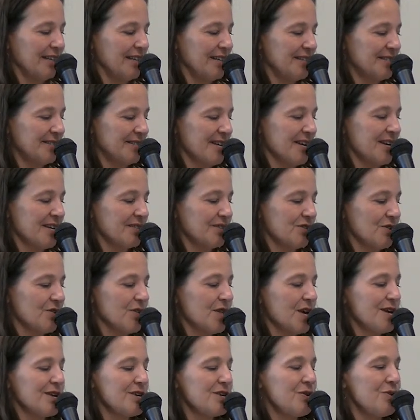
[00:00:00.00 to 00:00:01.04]
Lisa, so
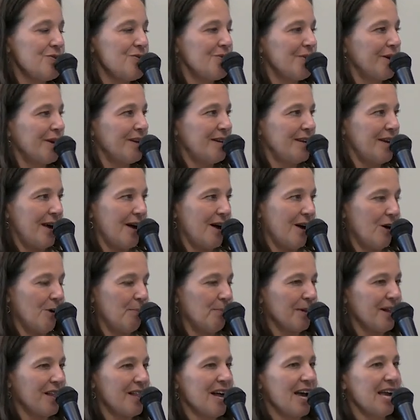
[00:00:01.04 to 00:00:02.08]
that you can
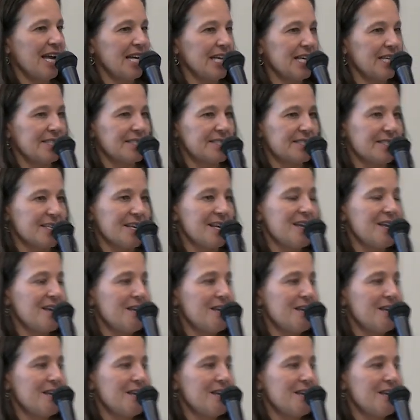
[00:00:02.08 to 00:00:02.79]
help clients